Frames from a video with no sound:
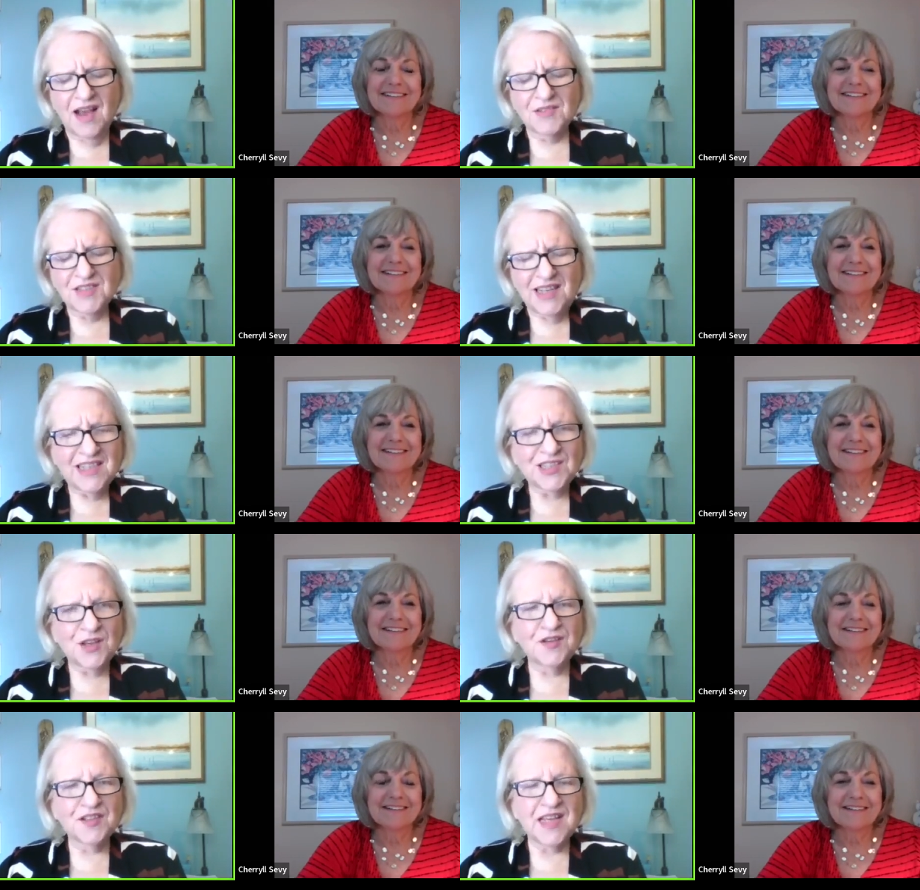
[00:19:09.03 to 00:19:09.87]
Speaker 1: was going to ask you if
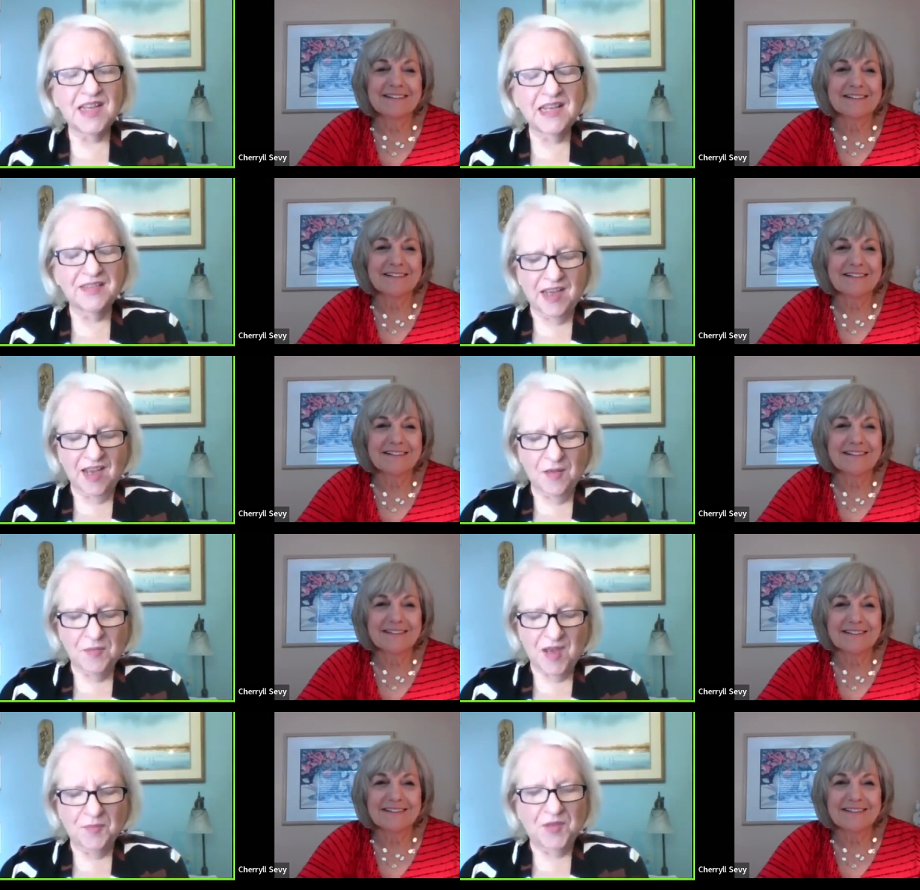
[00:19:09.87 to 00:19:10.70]
there's anything coming
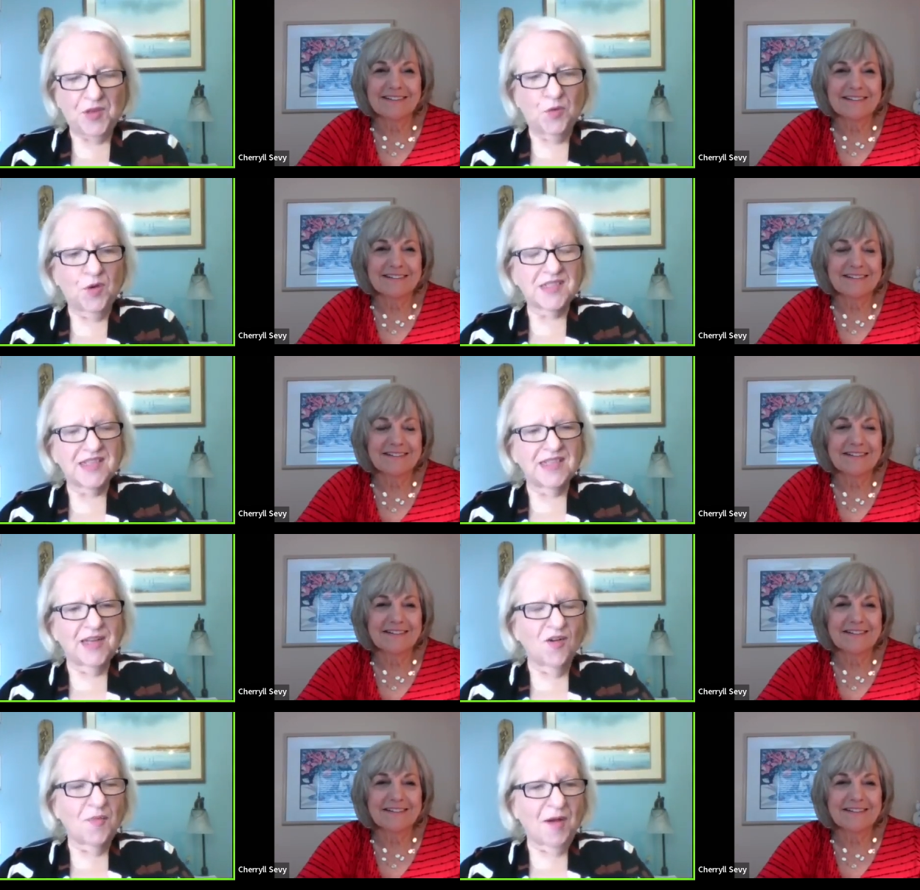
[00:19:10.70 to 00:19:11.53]
up that you want us to know
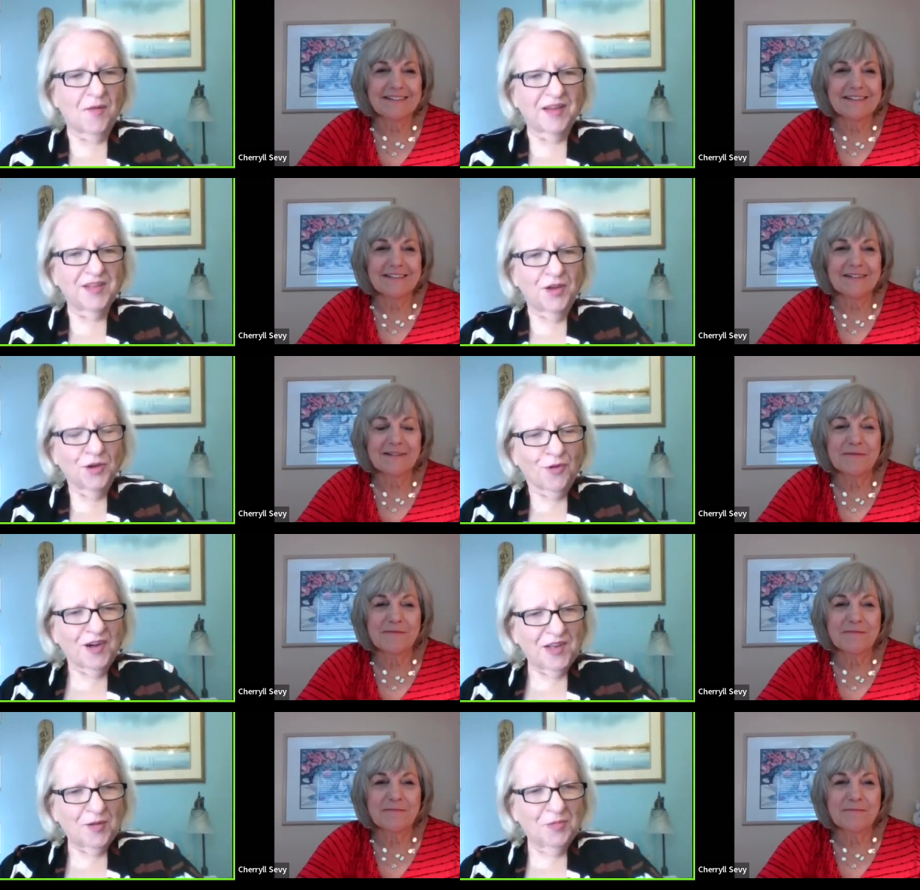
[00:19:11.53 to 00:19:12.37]
about. Well, I know you're
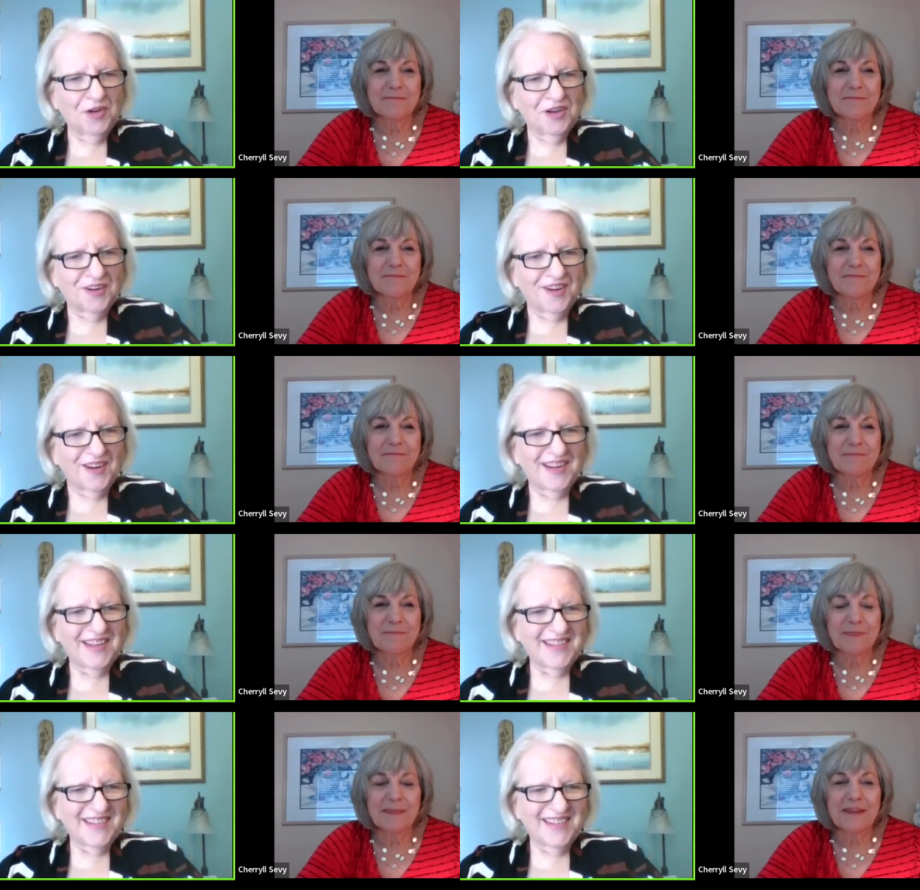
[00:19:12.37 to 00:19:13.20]
writing a book,
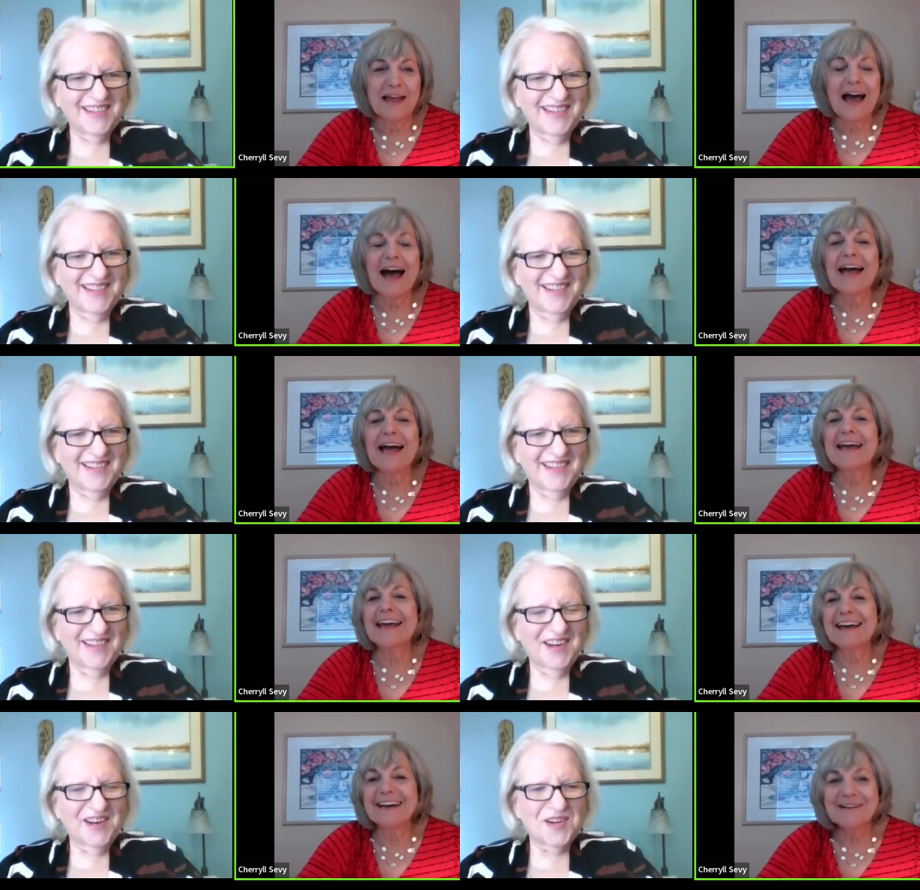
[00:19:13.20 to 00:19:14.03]
right? I
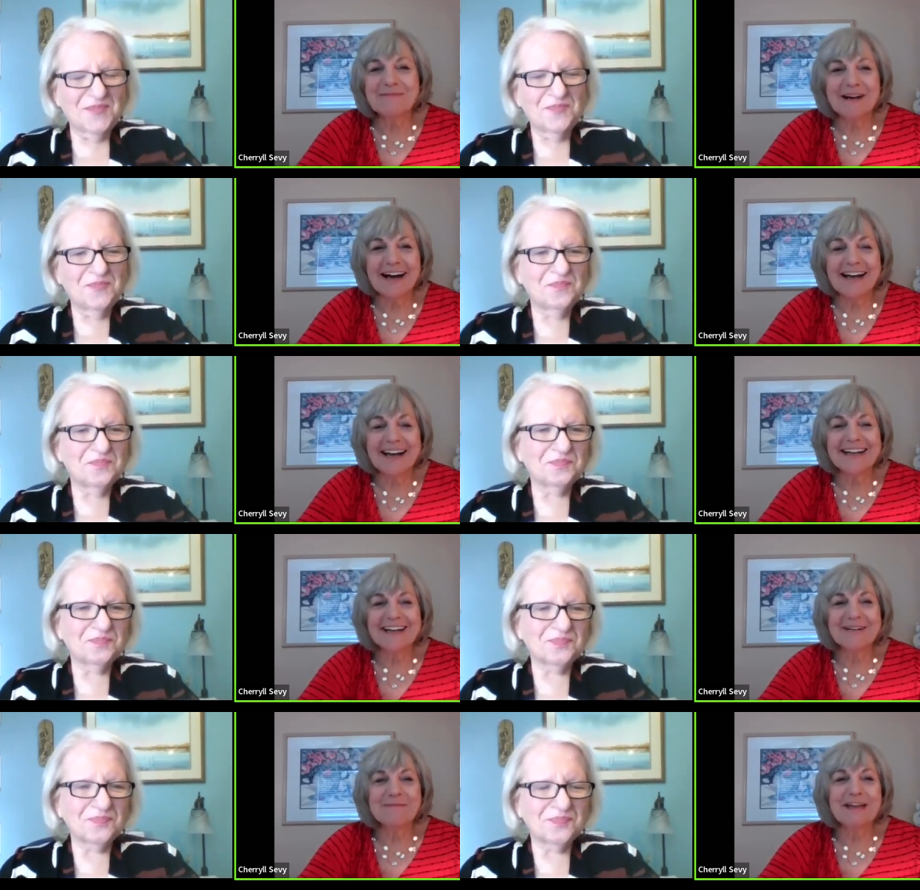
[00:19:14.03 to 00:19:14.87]
am. I
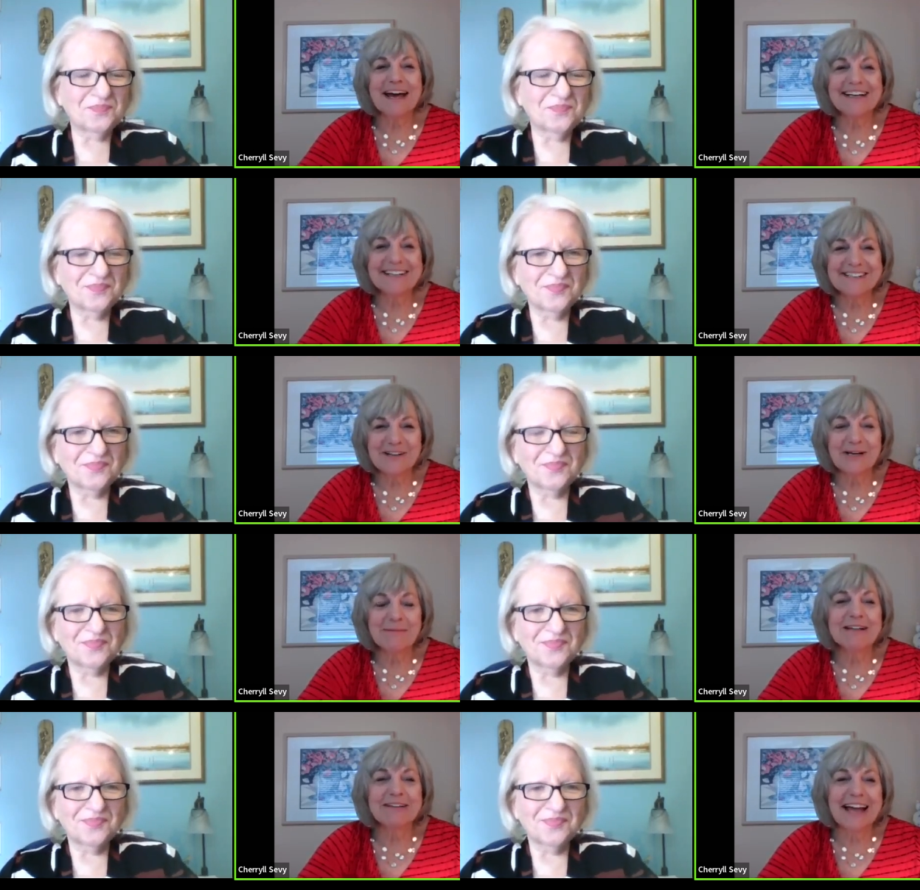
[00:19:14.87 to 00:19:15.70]
am.
Speaker 2: That is talking
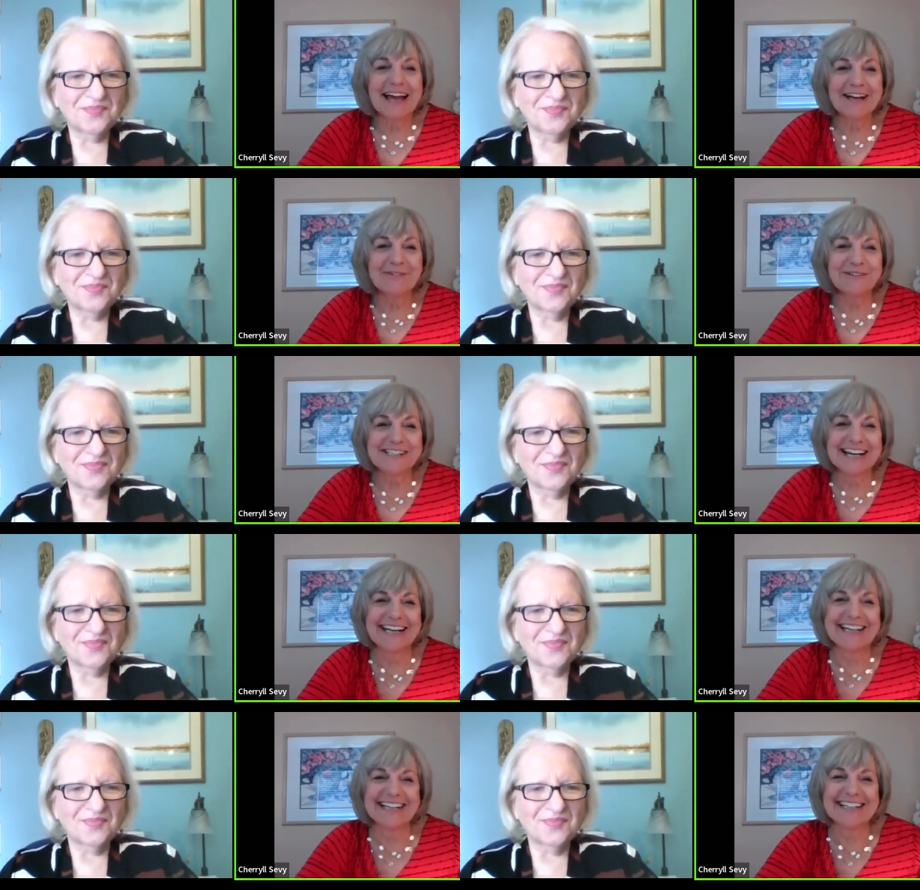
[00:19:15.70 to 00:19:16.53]
about
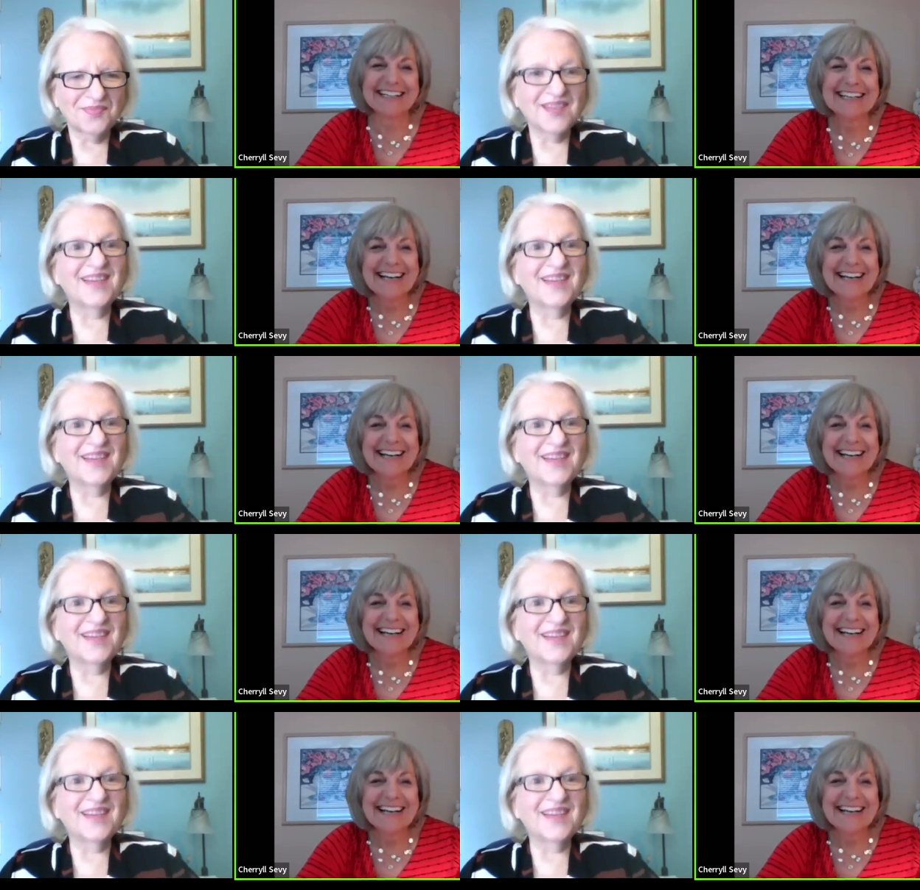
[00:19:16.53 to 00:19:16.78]
languishing.